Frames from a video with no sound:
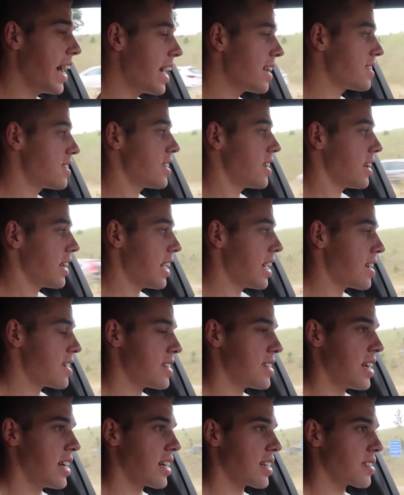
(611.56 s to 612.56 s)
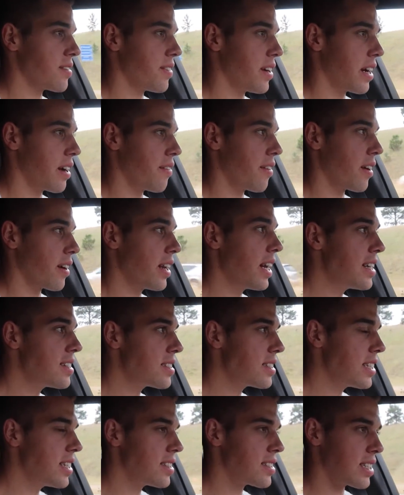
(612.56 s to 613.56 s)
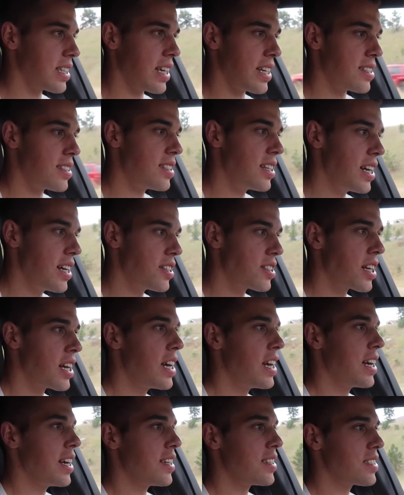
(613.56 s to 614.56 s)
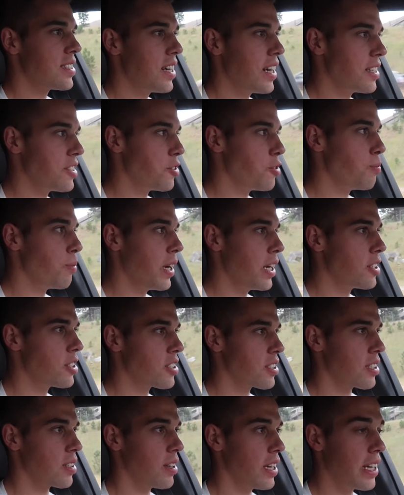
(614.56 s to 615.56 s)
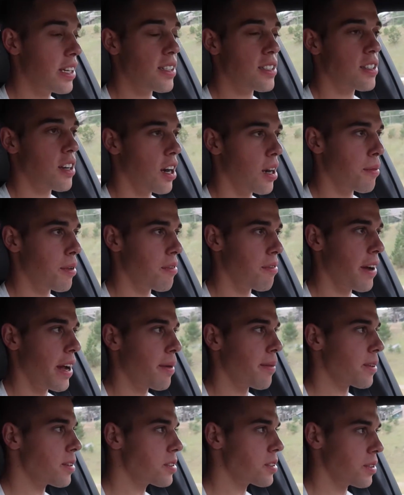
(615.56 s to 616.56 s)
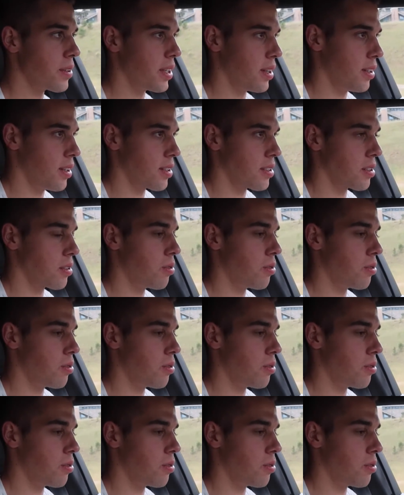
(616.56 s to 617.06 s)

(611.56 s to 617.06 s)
adds to the aesthetics very, very nicely. It's a nice touch. It's not too much, and it's carbon fiber, so it looks